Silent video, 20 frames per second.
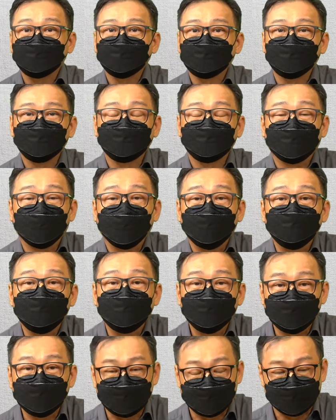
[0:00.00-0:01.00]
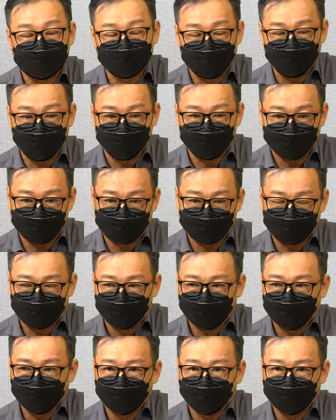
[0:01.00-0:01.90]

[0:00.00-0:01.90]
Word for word: to Cambridge syllabus.